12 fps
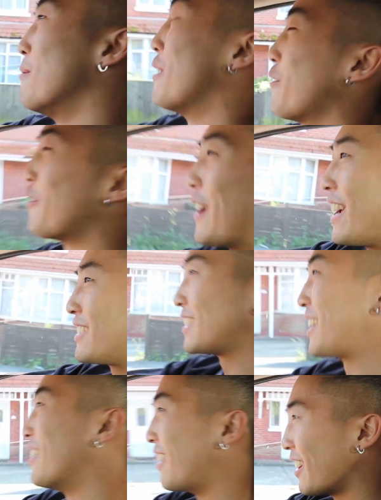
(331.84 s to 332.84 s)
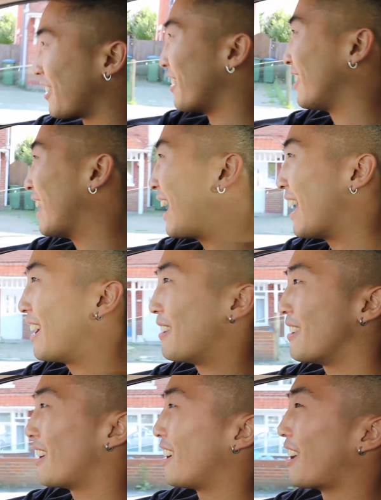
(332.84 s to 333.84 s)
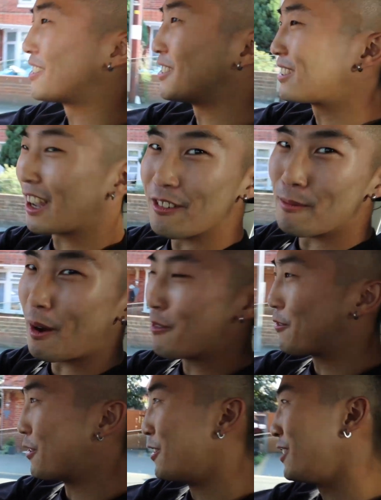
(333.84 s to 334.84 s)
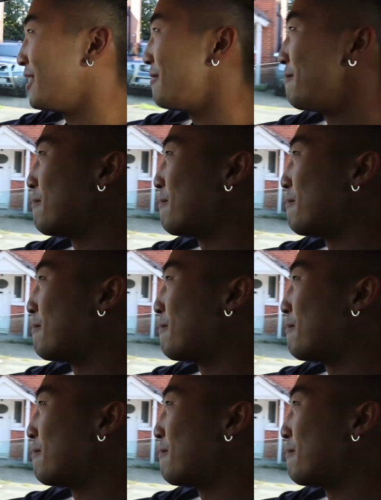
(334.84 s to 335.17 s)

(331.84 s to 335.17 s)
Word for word: But the thing is I don't like doing that. I like to save my food.